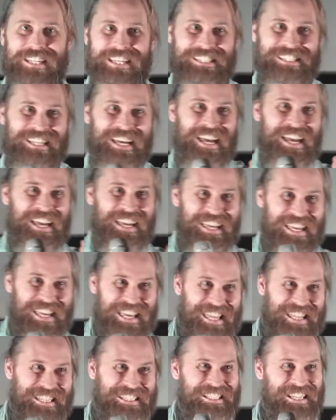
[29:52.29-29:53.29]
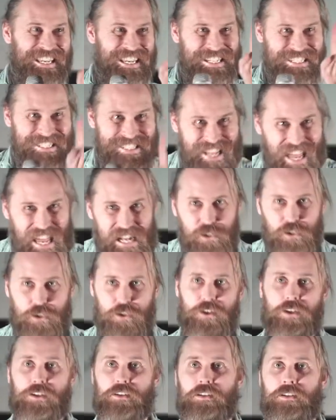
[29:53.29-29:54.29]
It's
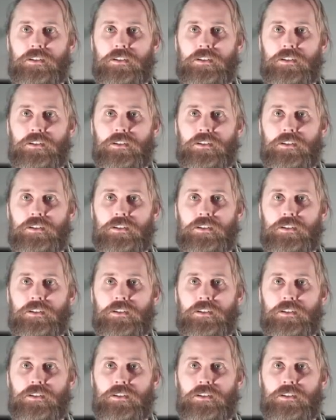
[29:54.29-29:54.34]
intention.